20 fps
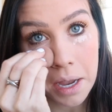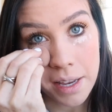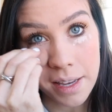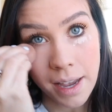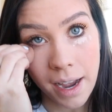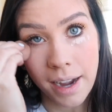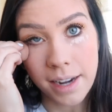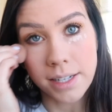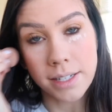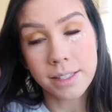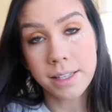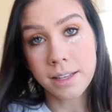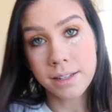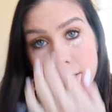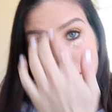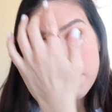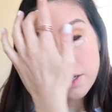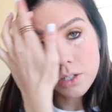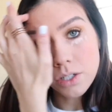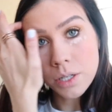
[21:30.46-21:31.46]
Yeah, I just
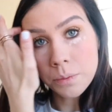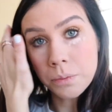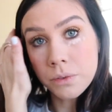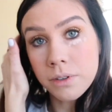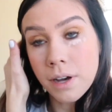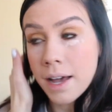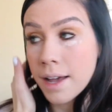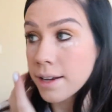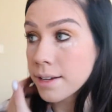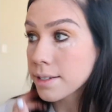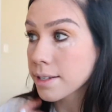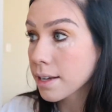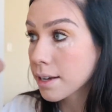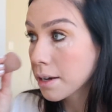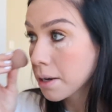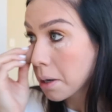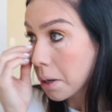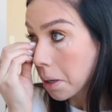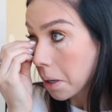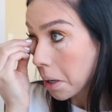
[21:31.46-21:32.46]
continue to blend
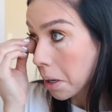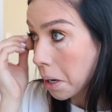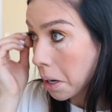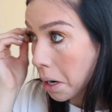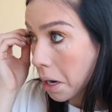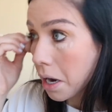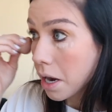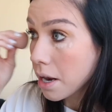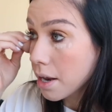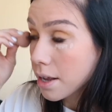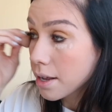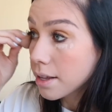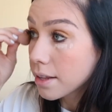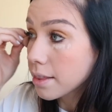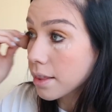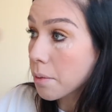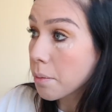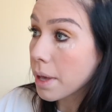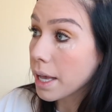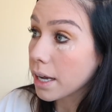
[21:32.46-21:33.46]

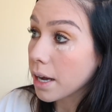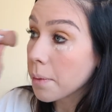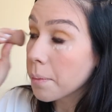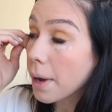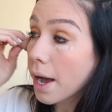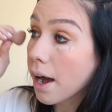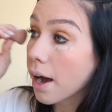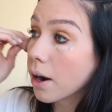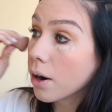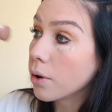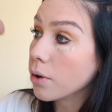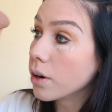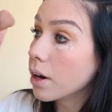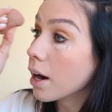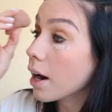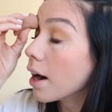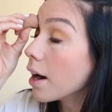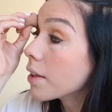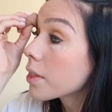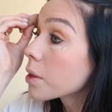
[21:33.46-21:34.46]
the makeup out
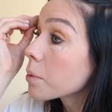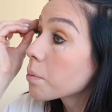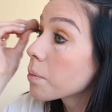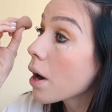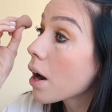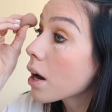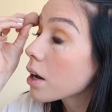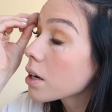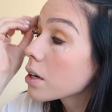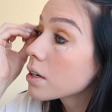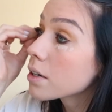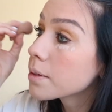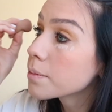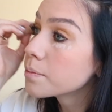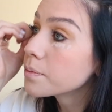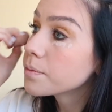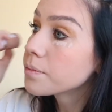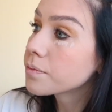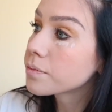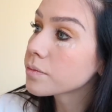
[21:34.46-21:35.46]
on the
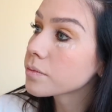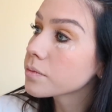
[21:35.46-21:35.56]
bottom.